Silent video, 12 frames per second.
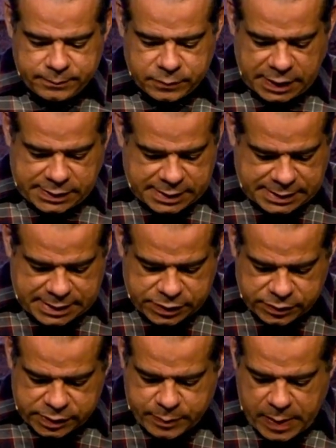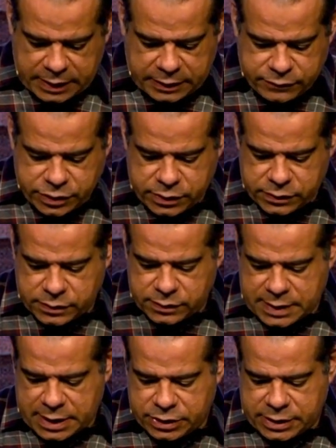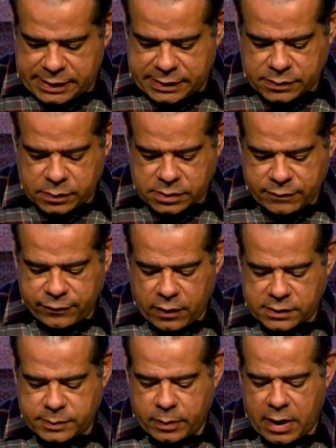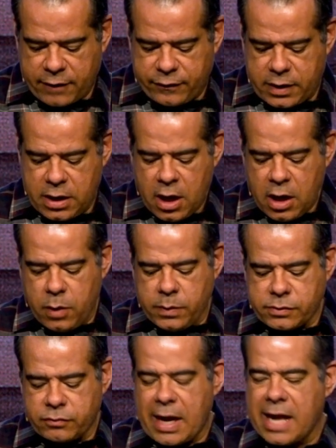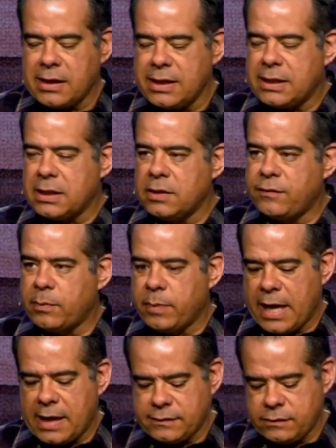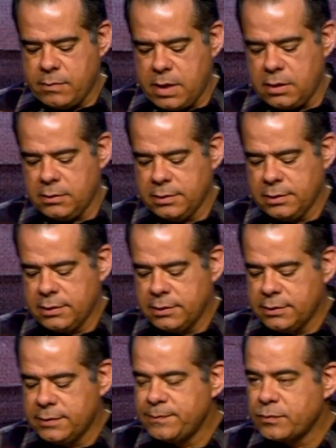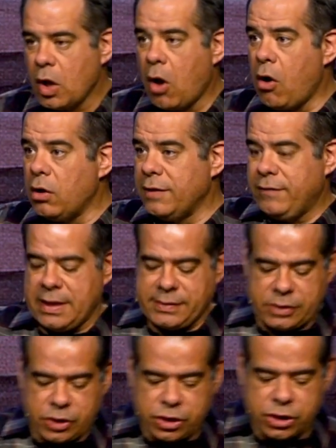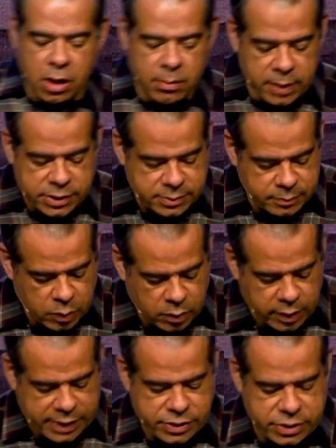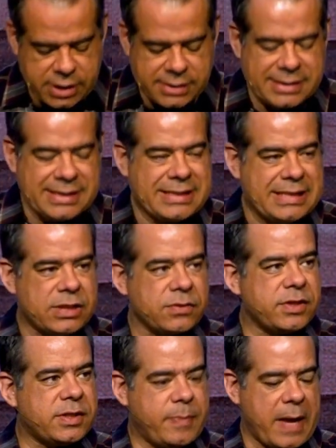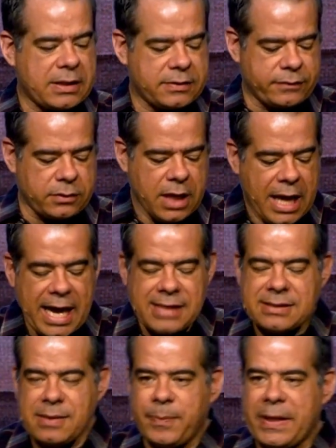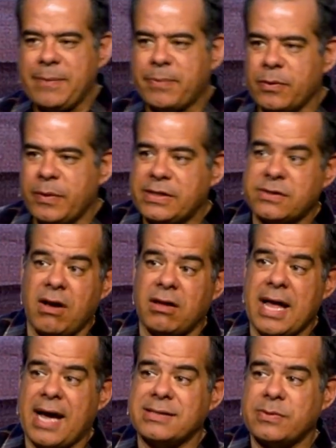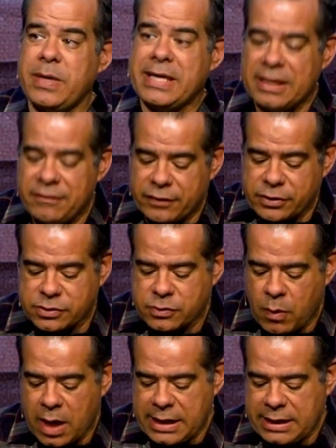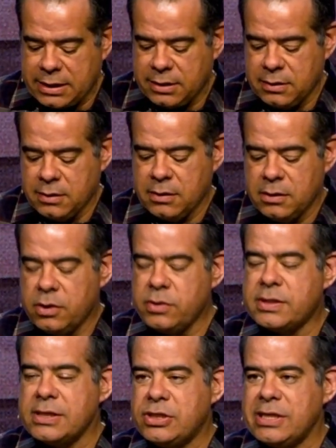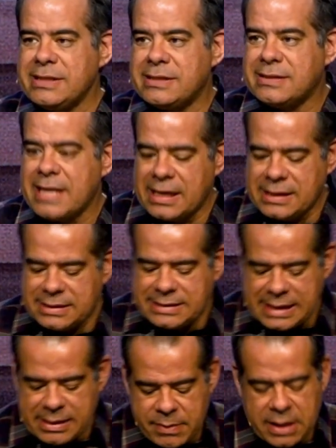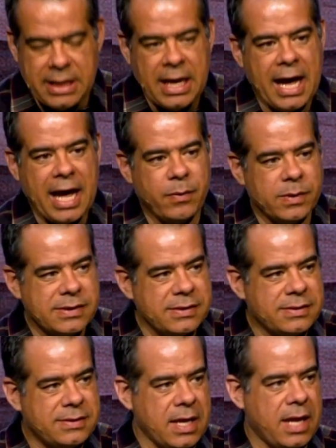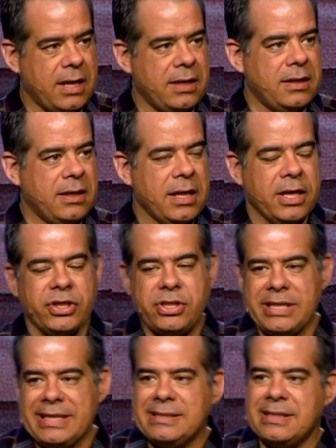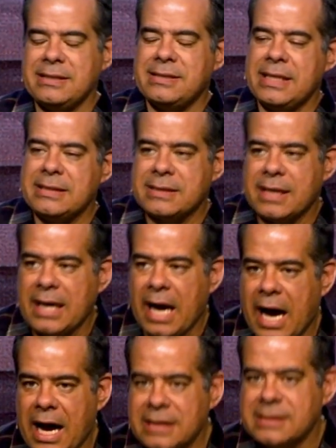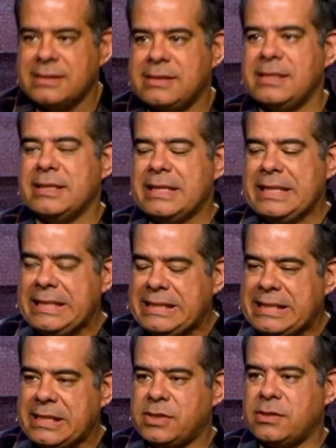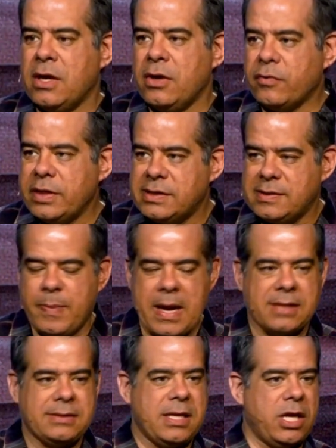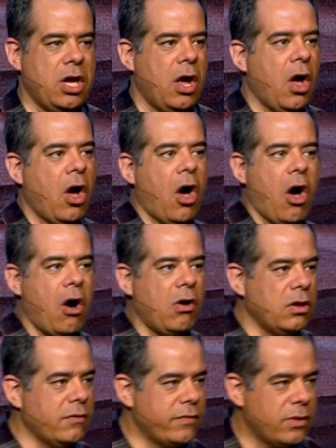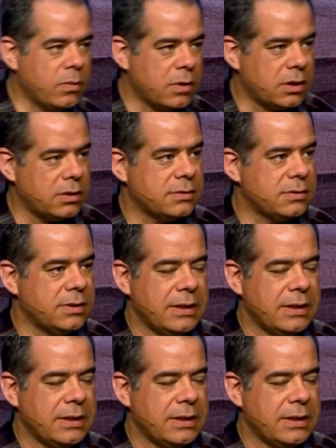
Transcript: It's the disrespect of Jews who say Jesus was a false prophet who was rightly killed for blasphemy. All of this and so much more is just as disrespectful as the people we saw last week in verse 20 who said Jesus had a demon and was insane. Jesus is constantly disrespected all over the world.